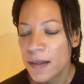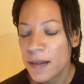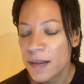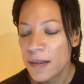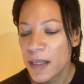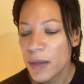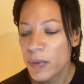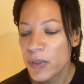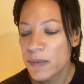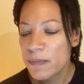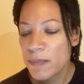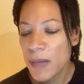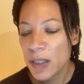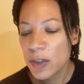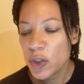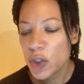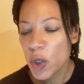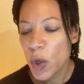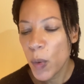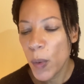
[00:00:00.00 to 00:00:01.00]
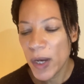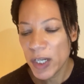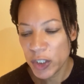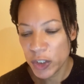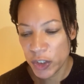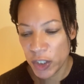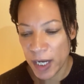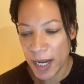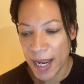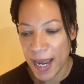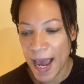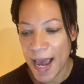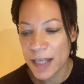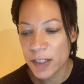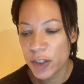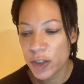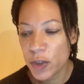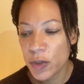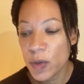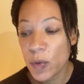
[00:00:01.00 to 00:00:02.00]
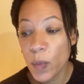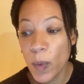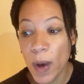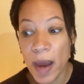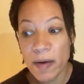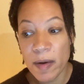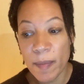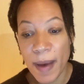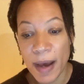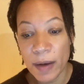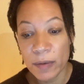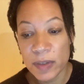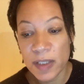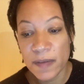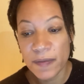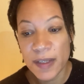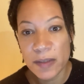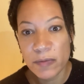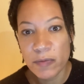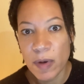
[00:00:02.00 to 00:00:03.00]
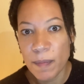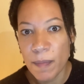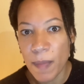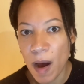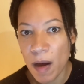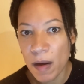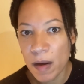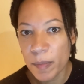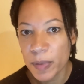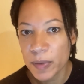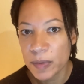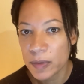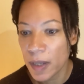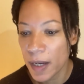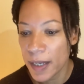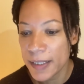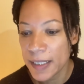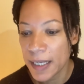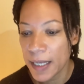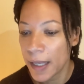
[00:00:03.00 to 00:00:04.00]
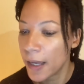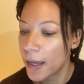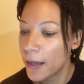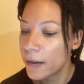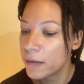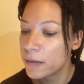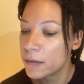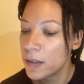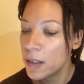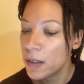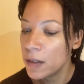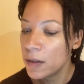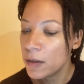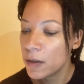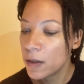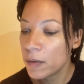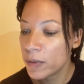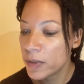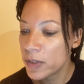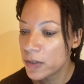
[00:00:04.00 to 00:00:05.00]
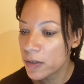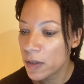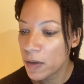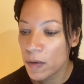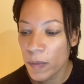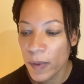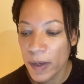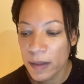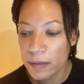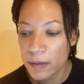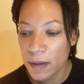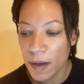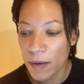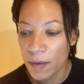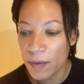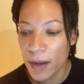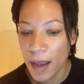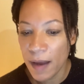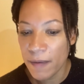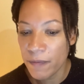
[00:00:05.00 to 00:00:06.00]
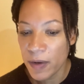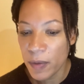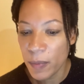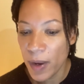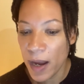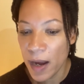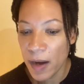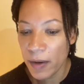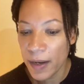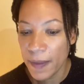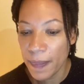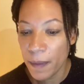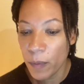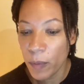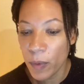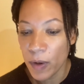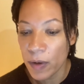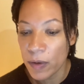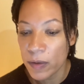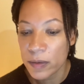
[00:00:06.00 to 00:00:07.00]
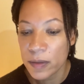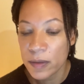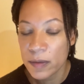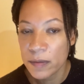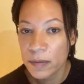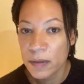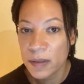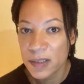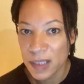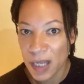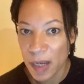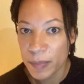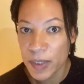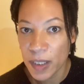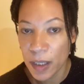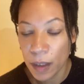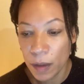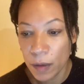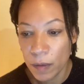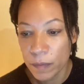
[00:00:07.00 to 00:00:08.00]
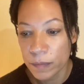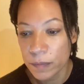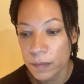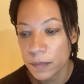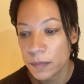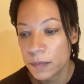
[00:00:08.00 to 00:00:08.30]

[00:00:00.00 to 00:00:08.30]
There was much questioning as to the whereabouts of this remarkable nightingale, who was so well known everywhere in the world except at home.